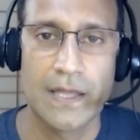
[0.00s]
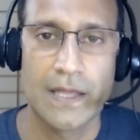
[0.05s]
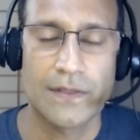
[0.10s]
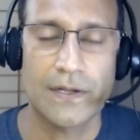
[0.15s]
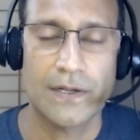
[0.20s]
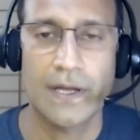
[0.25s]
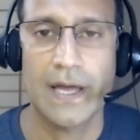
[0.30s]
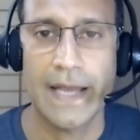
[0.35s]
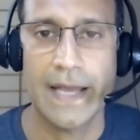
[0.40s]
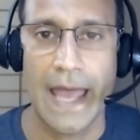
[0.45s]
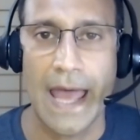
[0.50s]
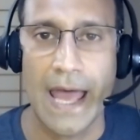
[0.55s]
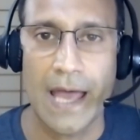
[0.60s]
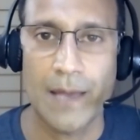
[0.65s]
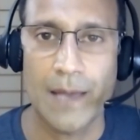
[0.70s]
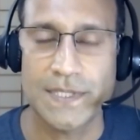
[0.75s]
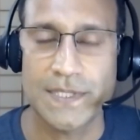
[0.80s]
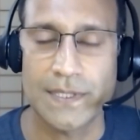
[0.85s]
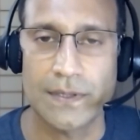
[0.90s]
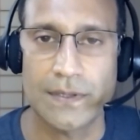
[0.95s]
they're kind of
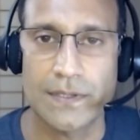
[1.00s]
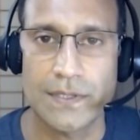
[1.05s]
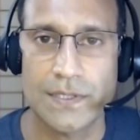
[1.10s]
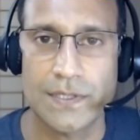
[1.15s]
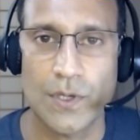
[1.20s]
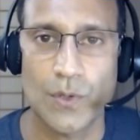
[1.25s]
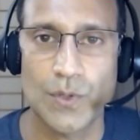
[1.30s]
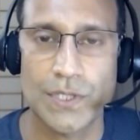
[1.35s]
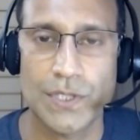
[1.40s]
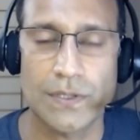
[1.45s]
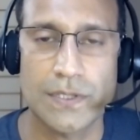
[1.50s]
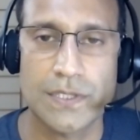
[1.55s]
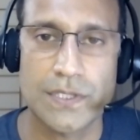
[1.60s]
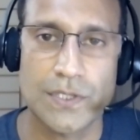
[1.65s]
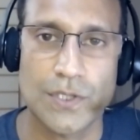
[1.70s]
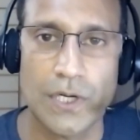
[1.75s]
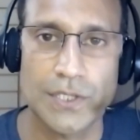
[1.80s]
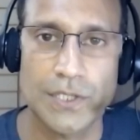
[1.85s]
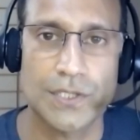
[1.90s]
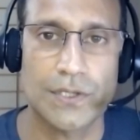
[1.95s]
absent the social
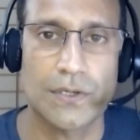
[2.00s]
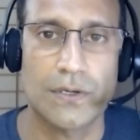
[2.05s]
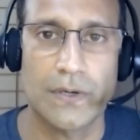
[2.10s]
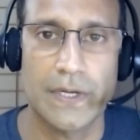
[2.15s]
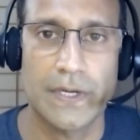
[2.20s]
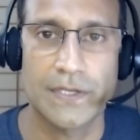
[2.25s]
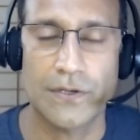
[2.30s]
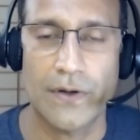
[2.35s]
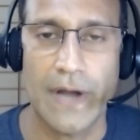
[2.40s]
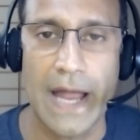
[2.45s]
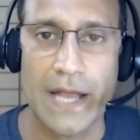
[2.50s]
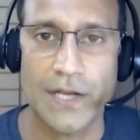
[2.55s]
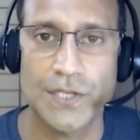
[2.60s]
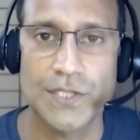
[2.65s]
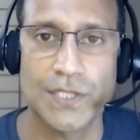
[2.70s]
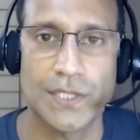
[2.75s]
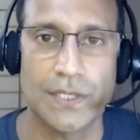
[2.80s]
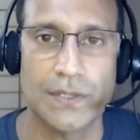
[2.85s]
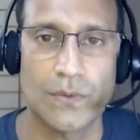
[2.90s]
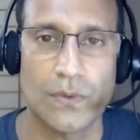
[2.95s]
structure or
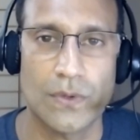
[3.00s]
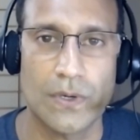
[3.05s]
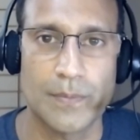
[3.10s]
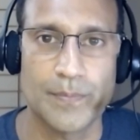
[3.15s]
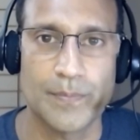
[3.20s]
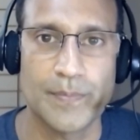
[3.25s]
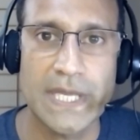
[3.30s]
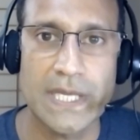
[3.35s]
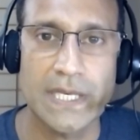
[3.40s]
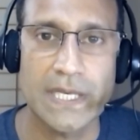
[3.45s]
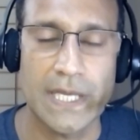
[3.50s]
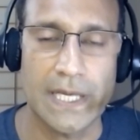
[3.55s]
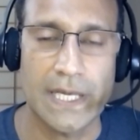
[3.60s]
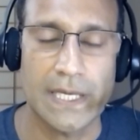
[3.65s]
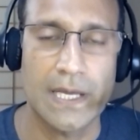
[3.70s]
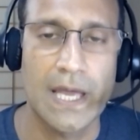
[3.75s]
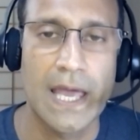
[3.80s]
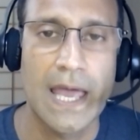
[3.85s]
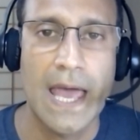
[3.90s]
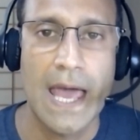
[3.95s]
interaction or meaning.